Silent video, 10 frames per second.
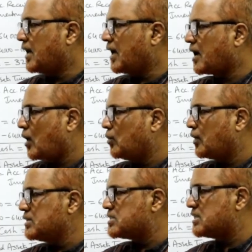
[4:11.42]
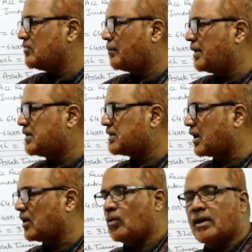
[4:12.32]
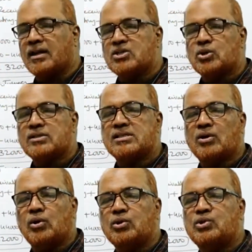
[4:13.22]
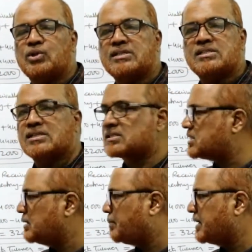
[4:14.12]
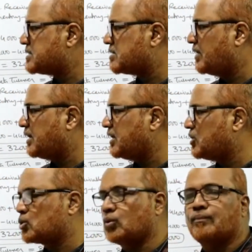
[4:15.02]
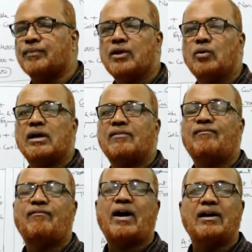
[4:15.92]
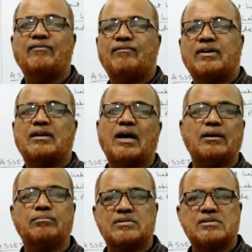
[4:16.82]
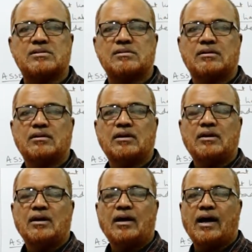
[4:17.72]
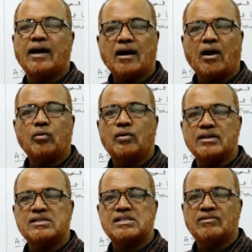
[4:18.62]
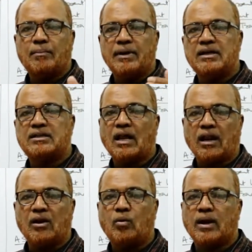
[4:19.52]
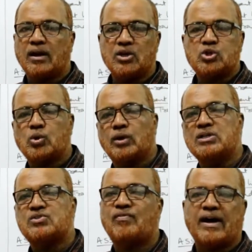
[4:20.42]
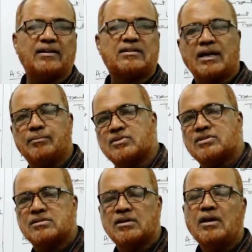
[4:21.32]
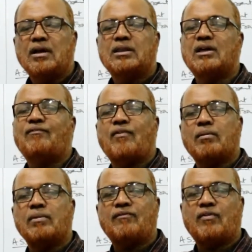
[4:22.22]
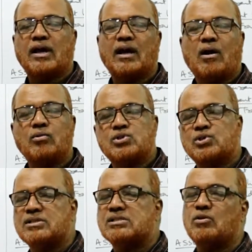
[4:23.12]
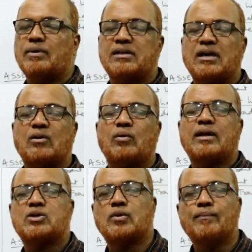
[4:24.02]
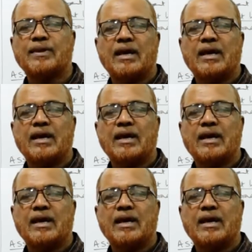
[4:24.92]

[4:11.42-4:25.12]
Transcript: account receivable turnover ratio is equal to 360 by 72. You'll get 5 times. Account receivable turnover ratio is 5 times. The formula for accounts receivable turnover ratio